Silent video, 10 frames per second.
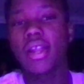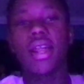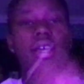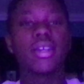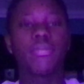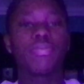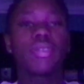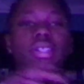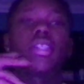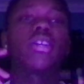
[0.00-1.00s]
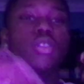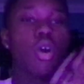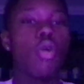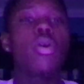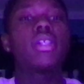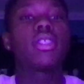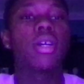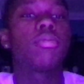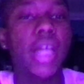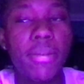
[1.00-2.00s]
Like, there's always
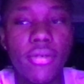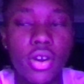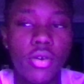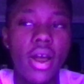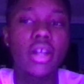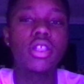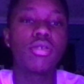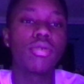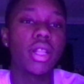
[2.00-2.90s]
some type of interaction,